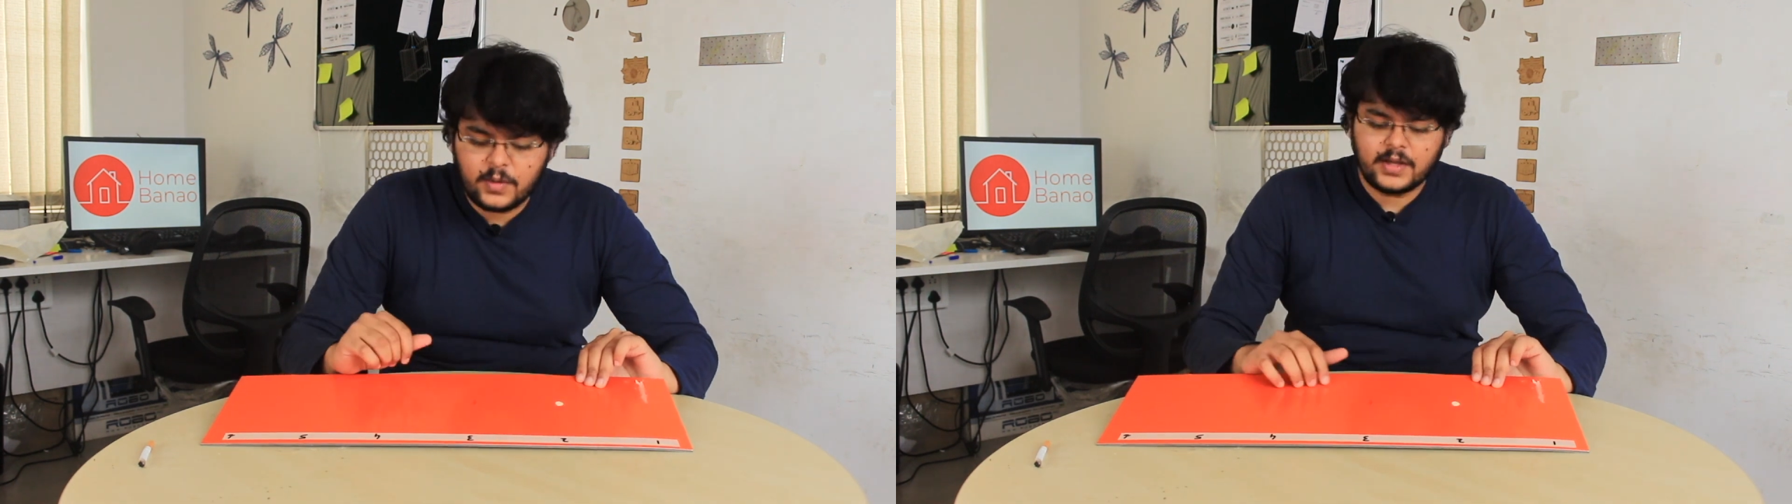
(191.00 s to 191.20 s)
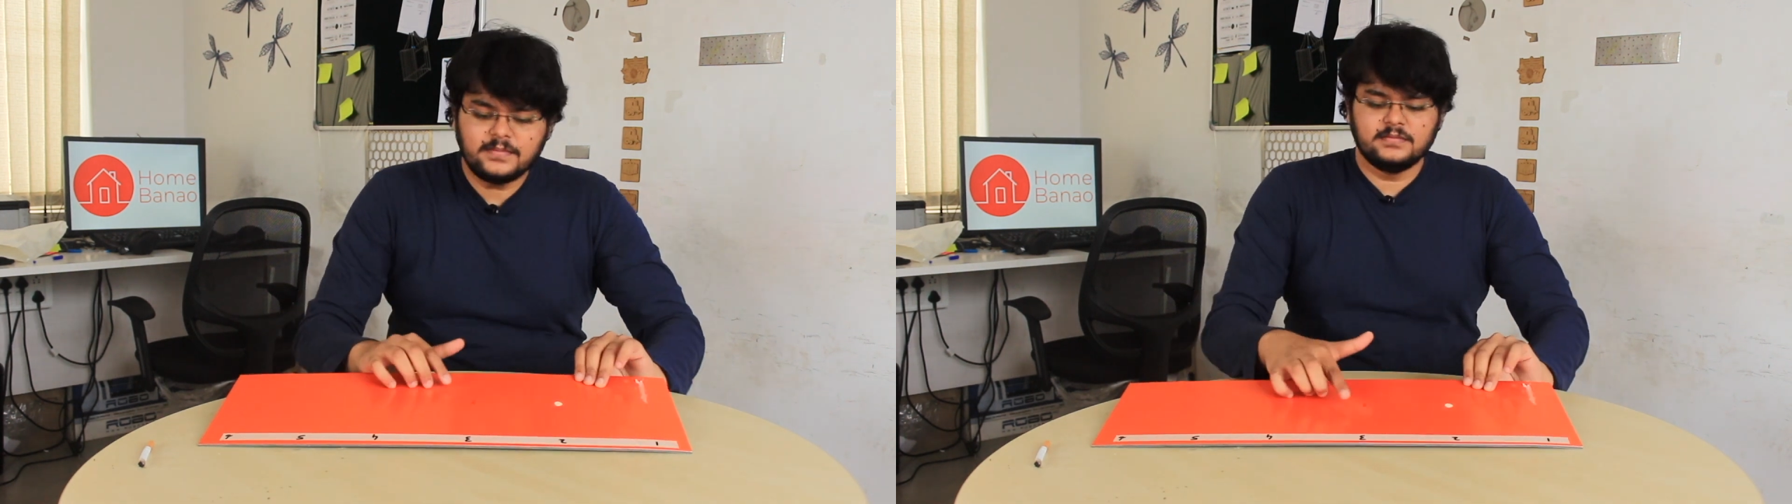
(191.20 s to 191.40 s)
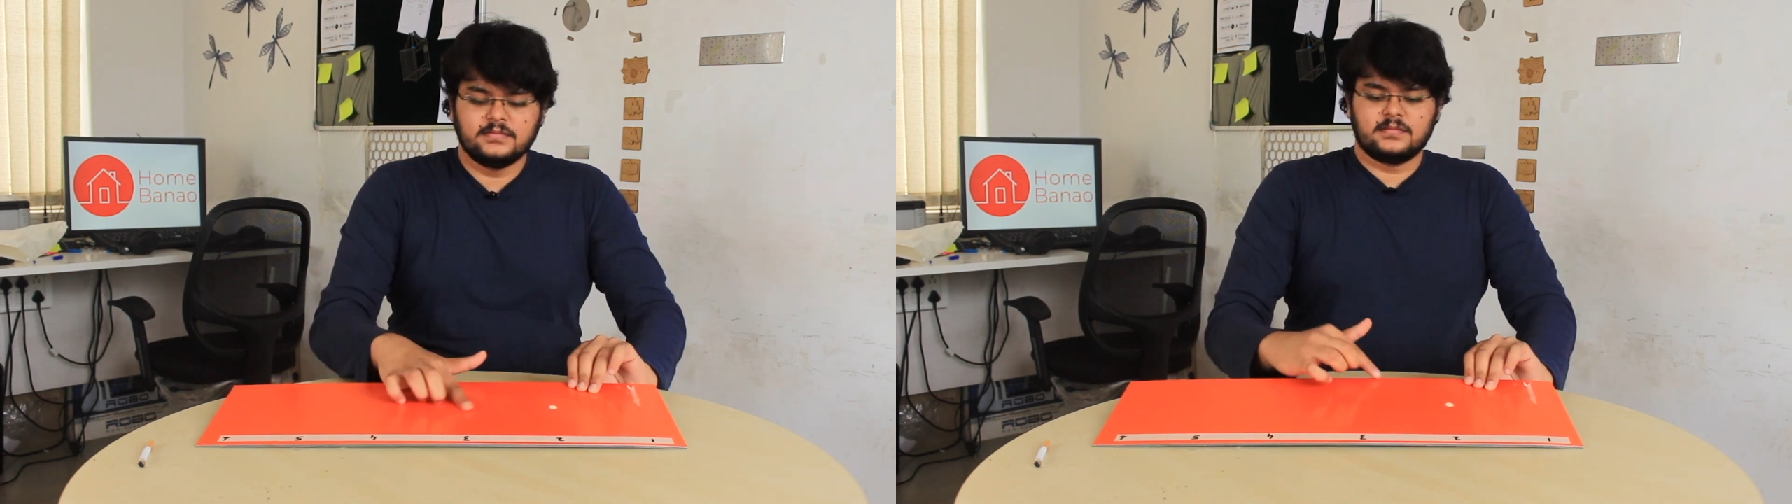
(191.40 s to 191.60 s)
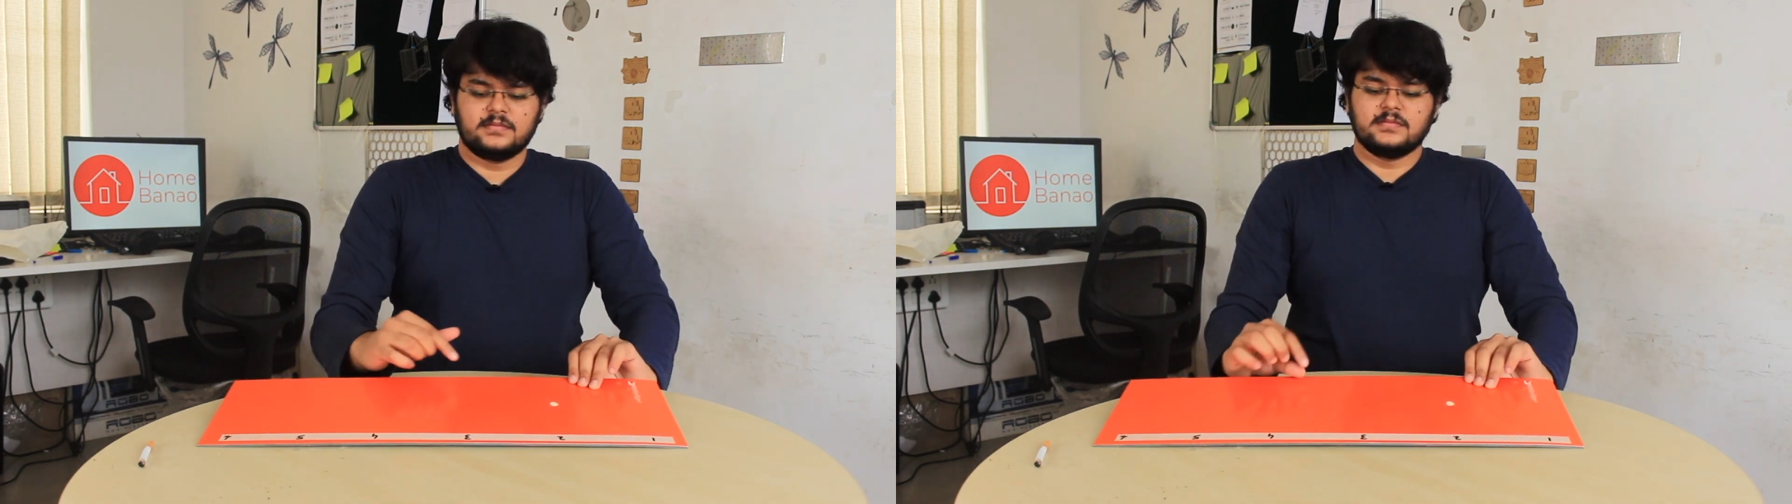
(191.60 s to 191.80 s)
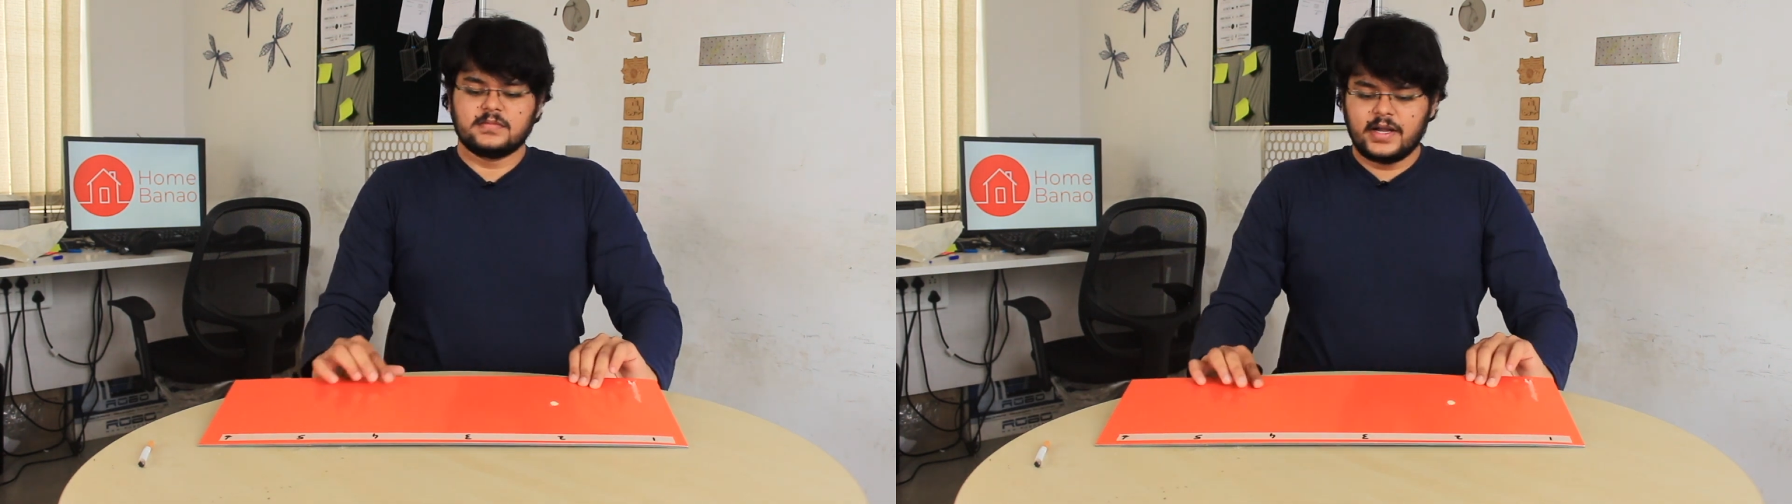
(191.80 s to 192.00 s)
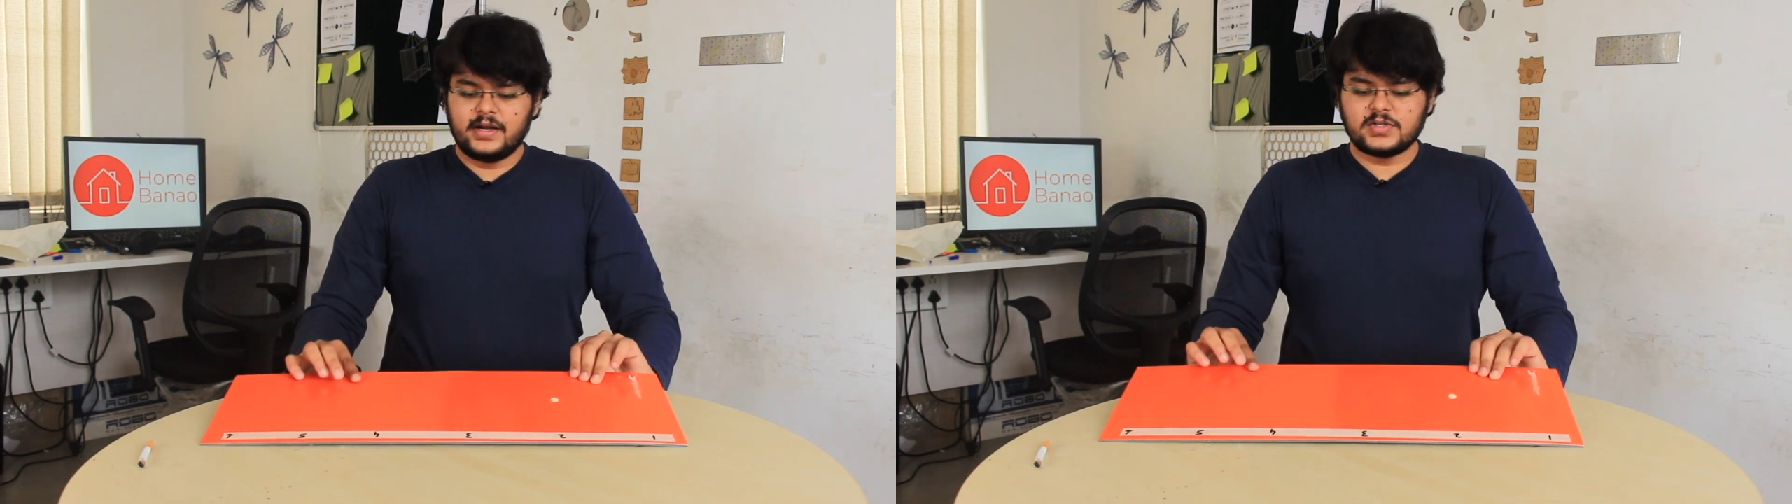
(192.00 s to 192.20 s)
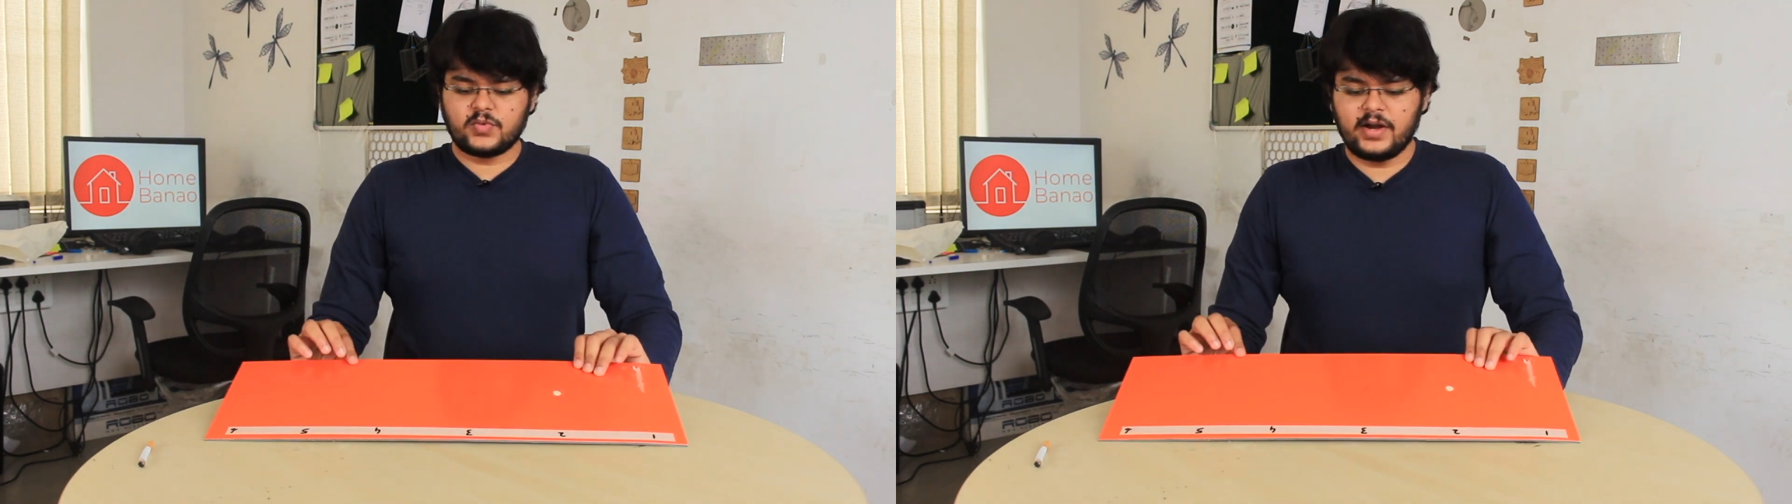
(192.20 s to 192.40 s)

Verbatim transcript: Okay. It is